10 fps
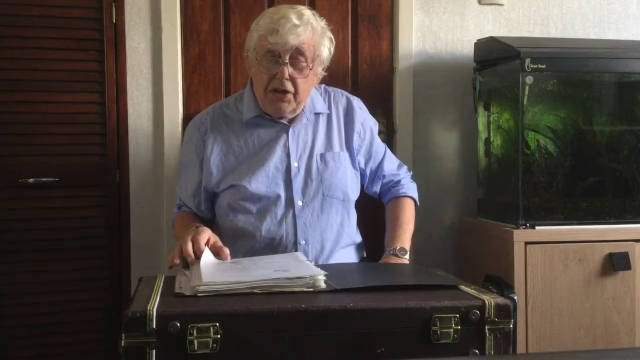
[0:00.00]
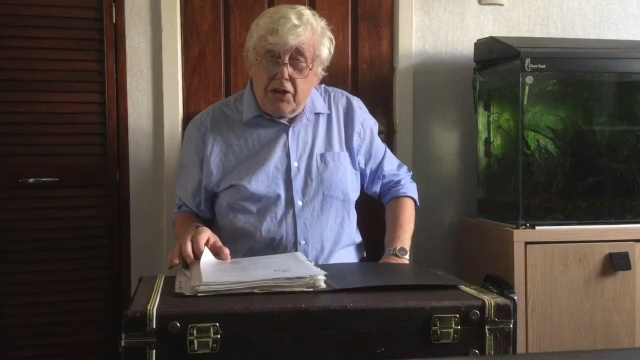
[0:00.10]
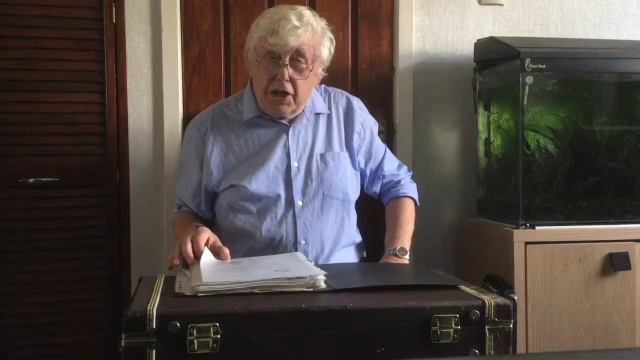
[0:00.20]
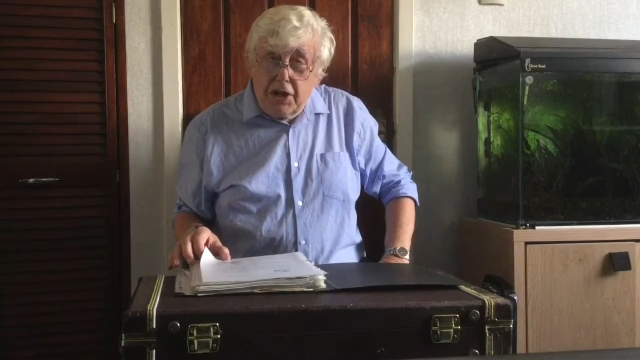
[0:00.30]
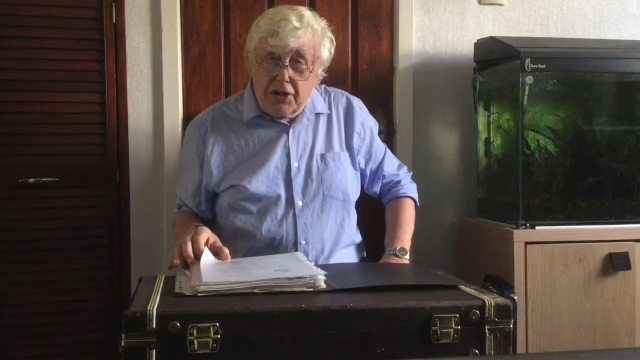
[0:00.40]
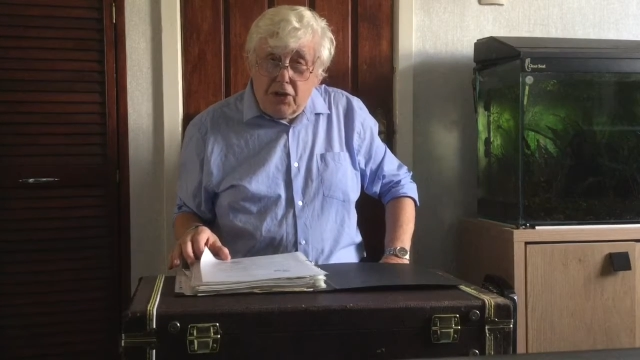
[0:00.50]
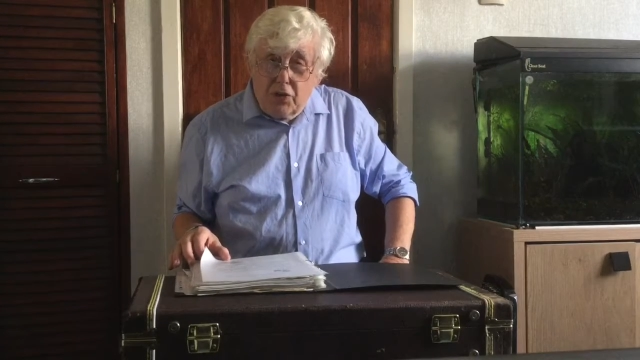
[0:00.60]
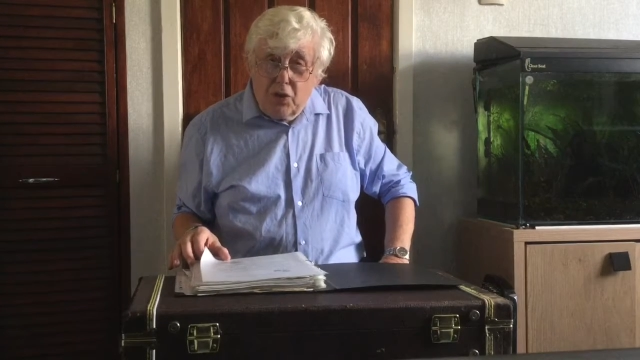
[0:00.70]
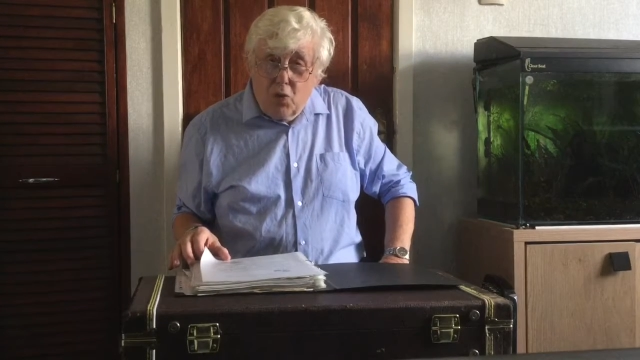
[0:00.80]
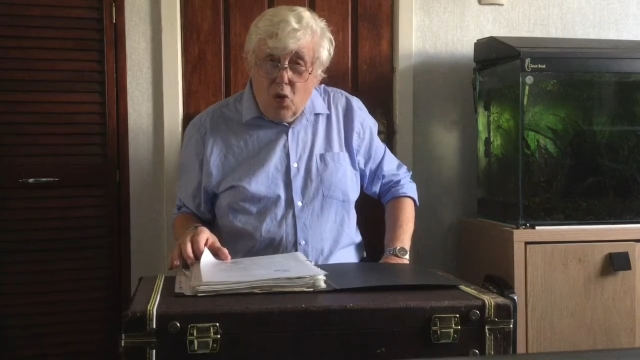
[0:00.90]
duckies
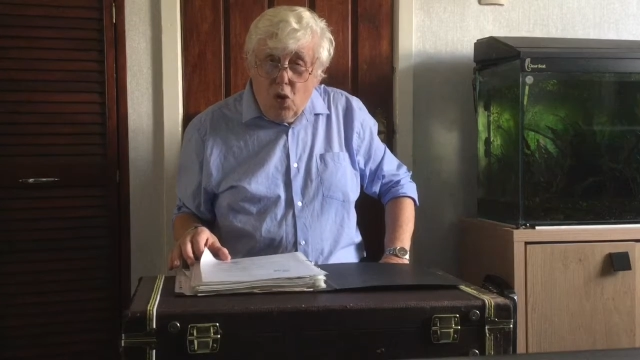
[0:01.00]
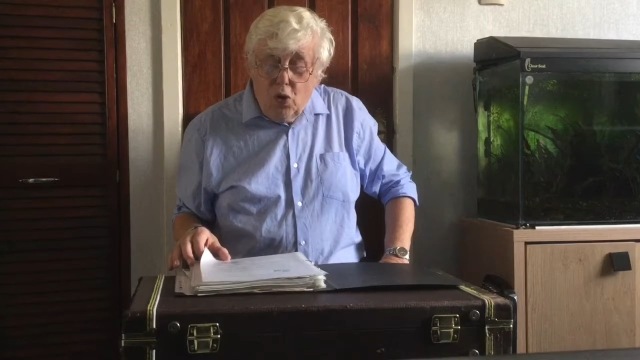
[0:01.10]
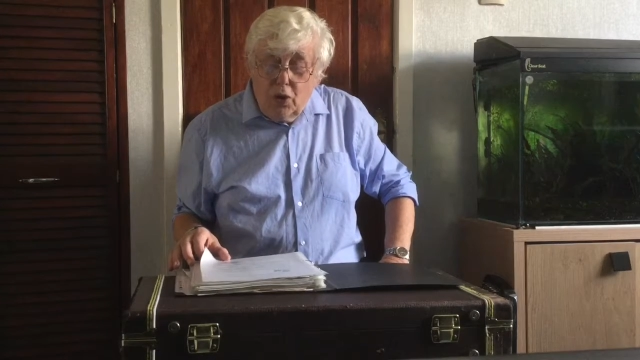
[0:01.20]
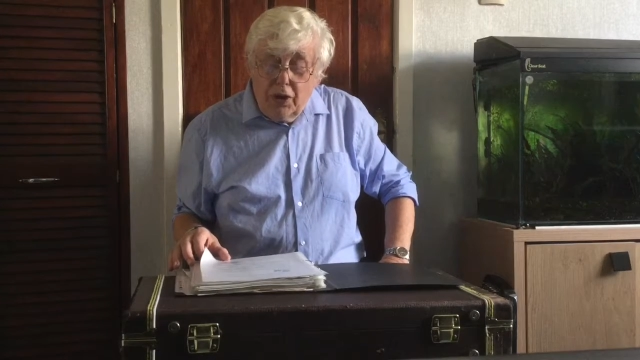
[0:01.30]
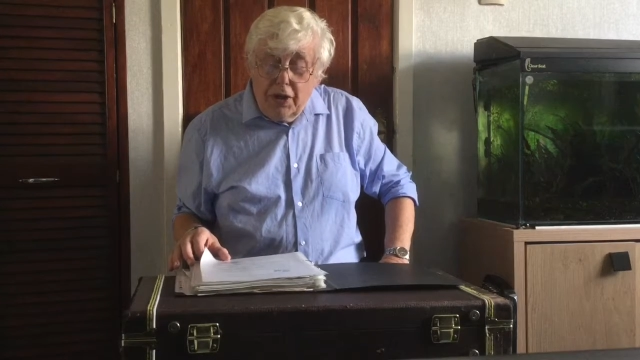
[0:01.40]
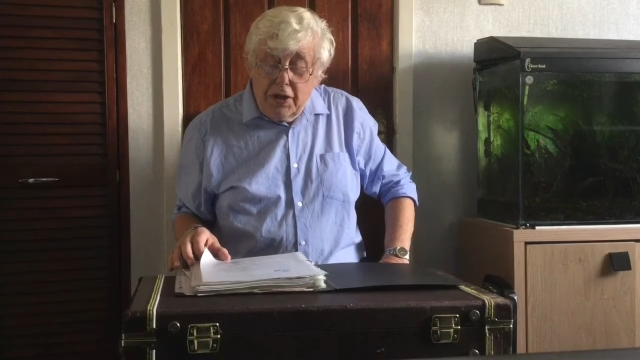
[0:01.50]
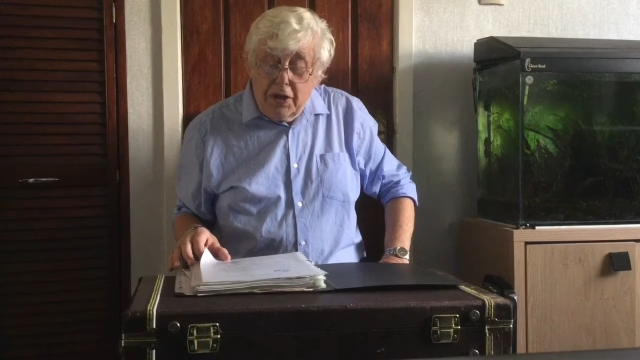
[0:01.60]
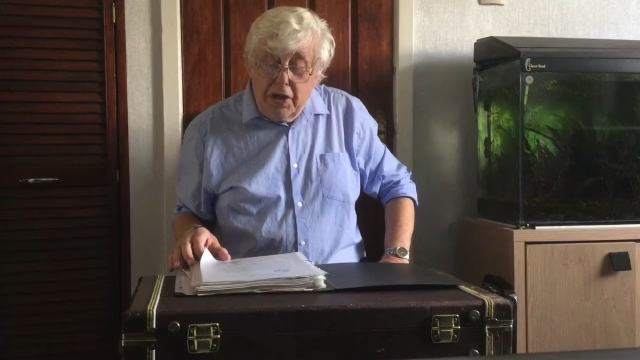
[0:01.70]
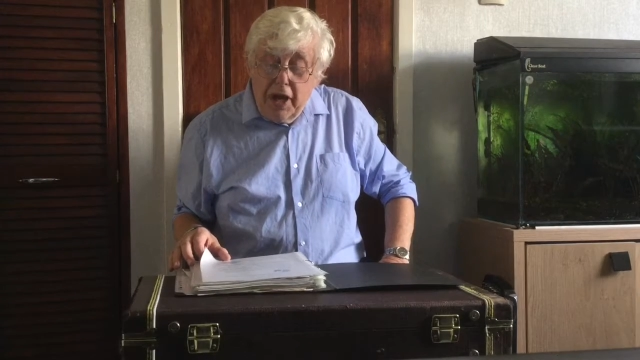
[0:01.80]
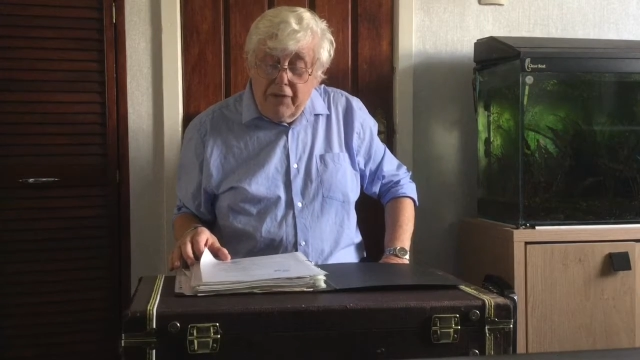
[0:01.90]
on the wall that
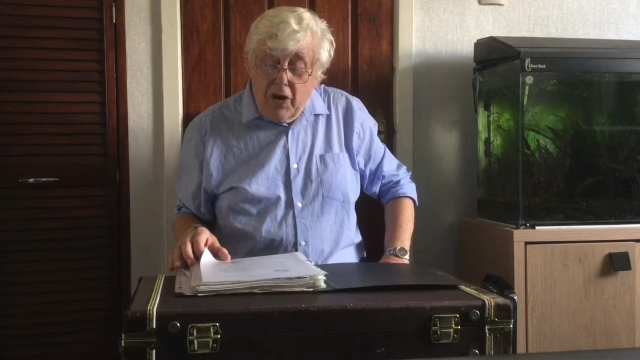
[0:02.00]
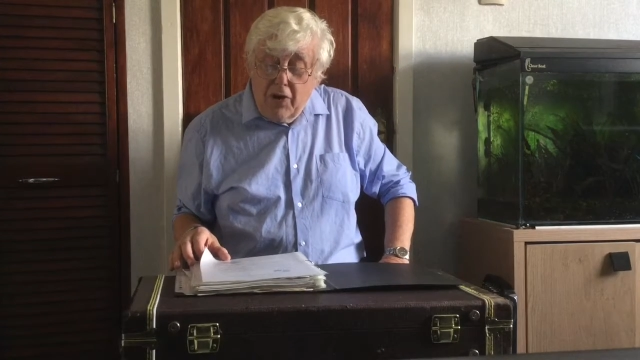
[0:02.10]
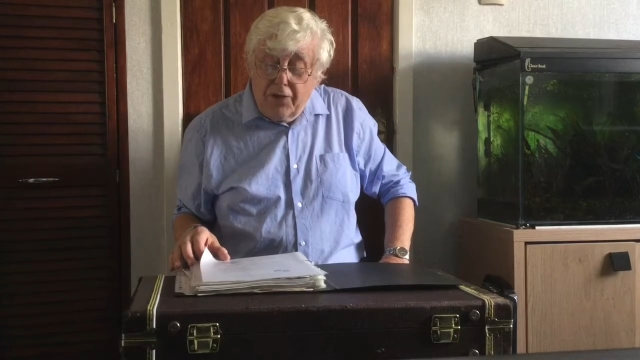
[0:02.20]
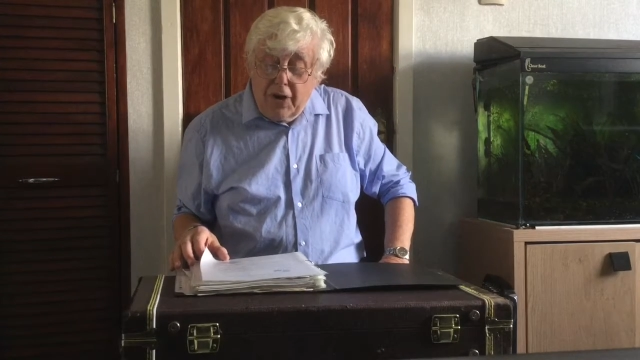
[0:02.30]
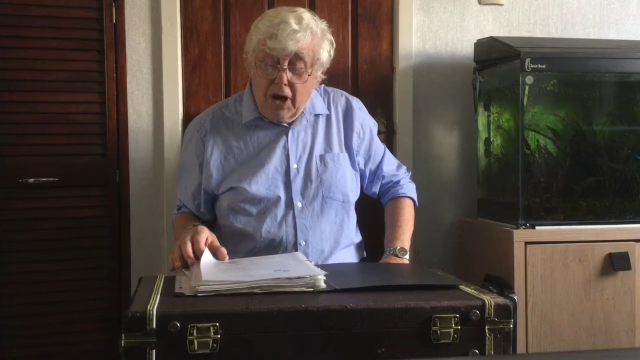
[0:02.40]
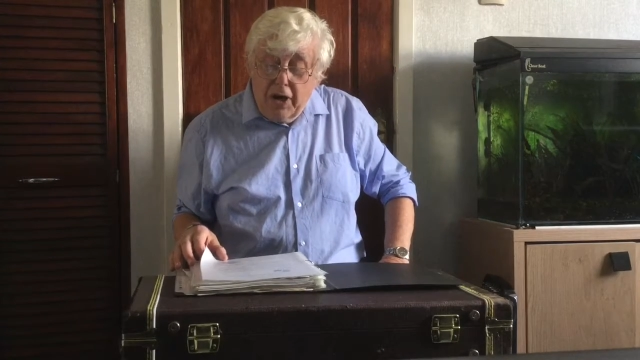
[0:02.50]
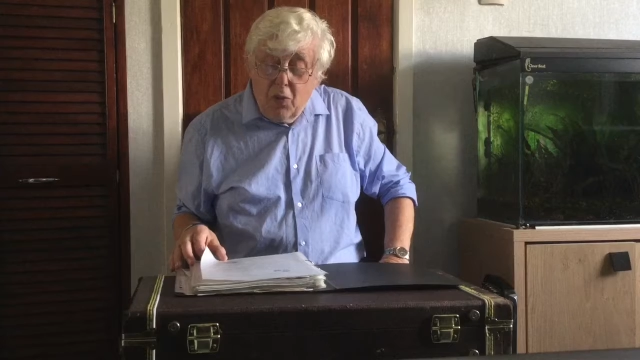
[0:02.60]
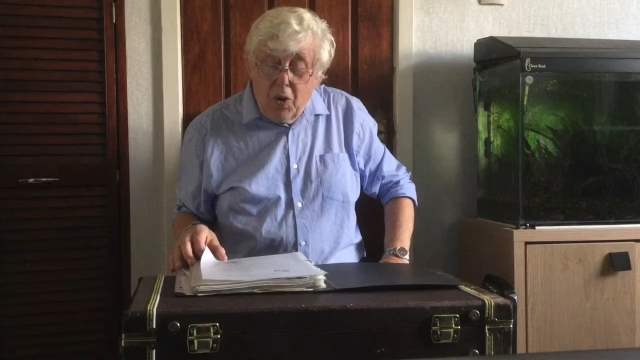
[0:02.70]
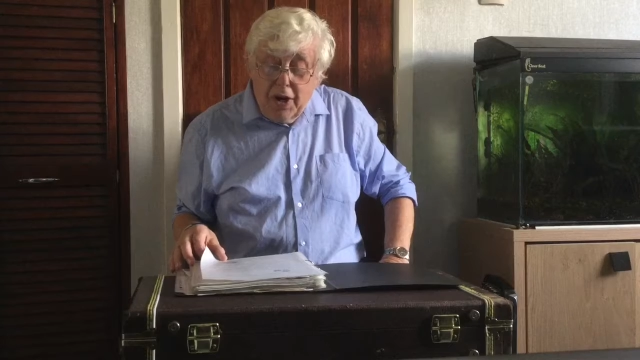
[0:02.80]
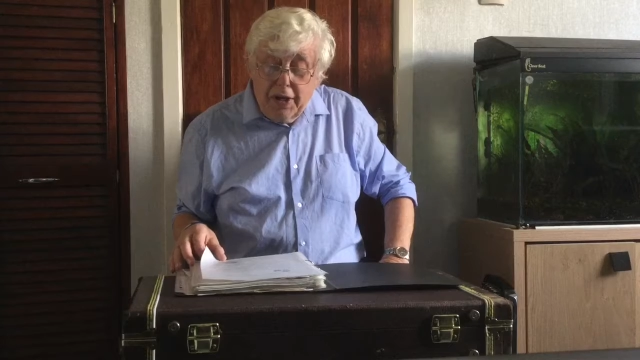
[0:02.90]
never fly
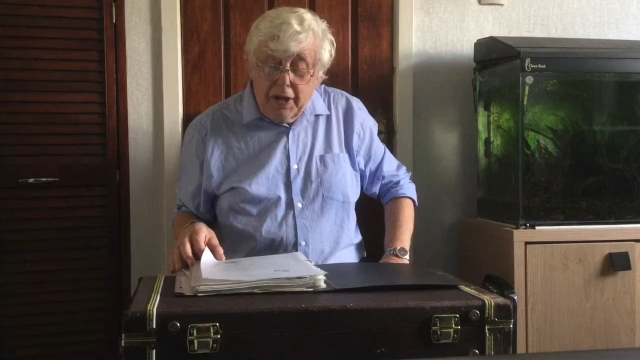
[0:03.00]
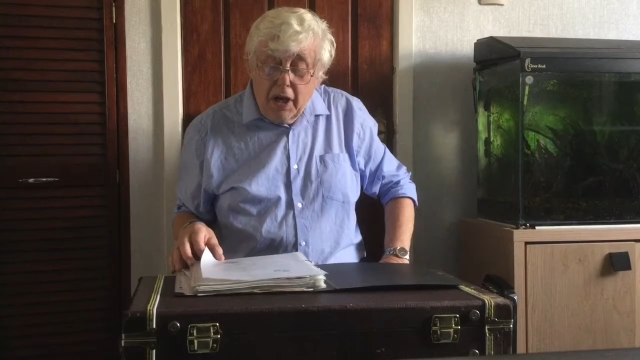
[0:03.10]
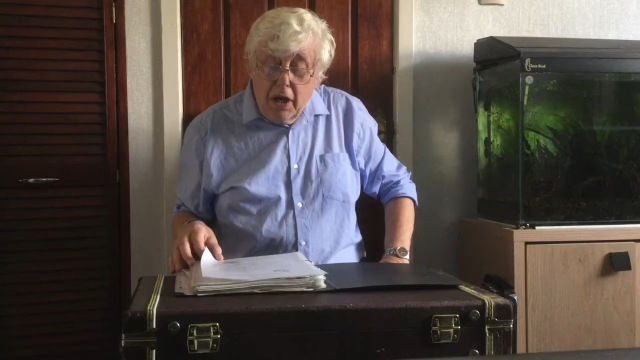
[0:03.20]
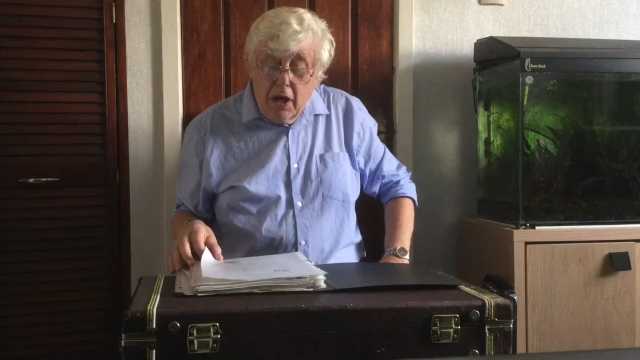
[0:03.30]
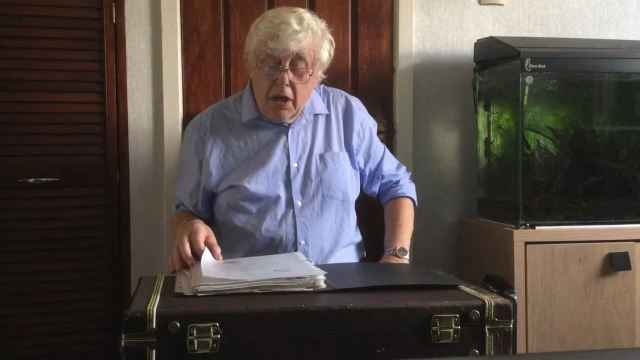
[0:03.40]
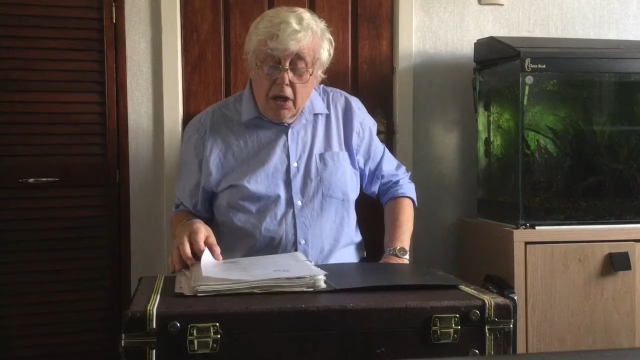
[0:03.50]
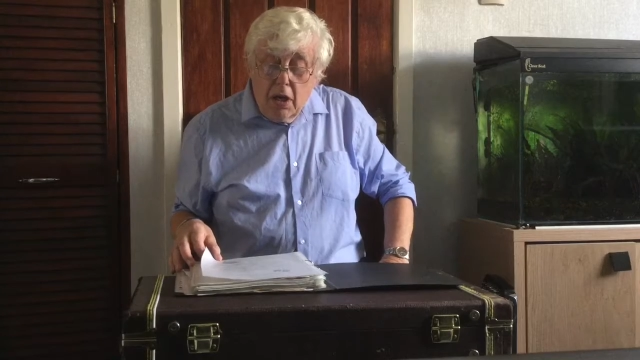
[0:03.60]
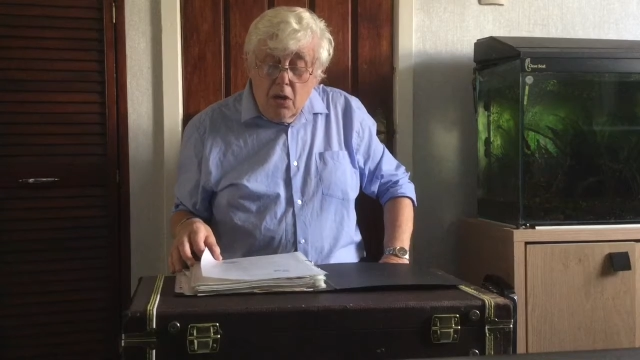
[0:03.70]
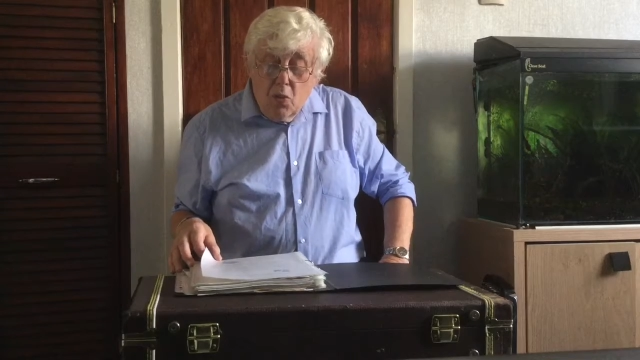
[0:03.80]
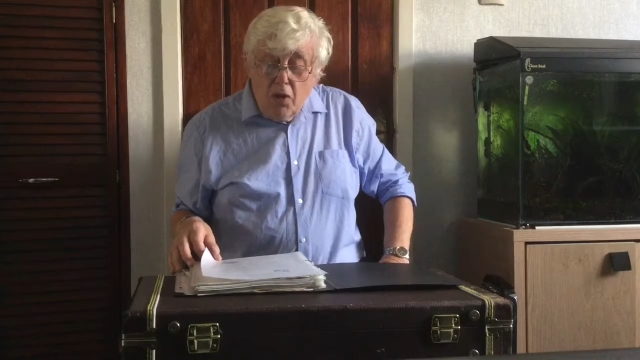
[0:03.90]
away.
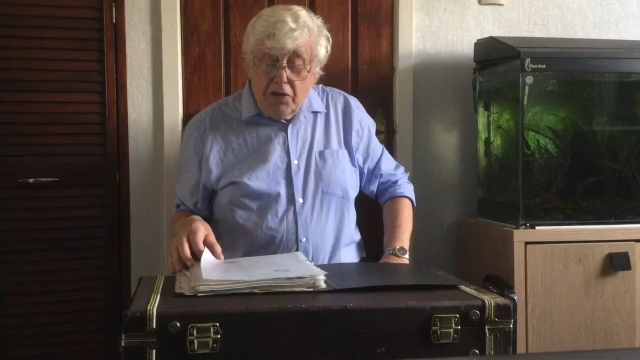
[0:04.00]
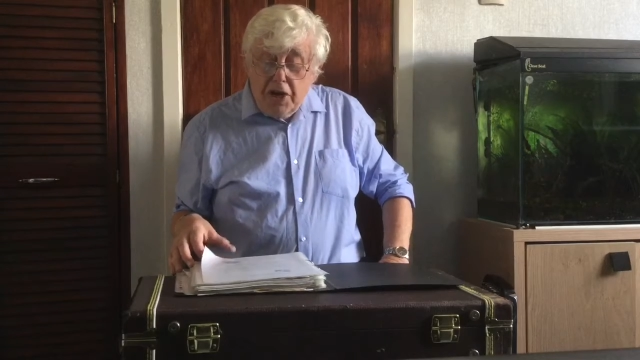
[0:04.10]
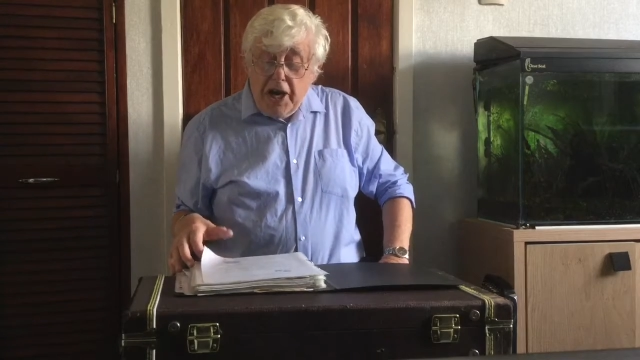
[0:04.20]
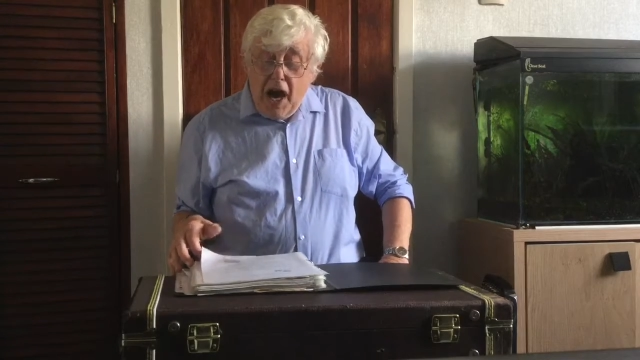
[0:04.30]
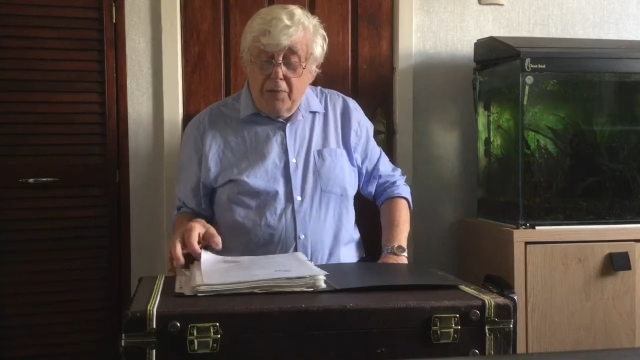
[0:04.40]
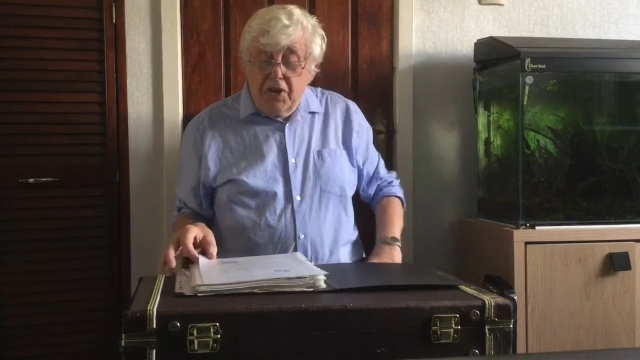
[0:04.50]
One day our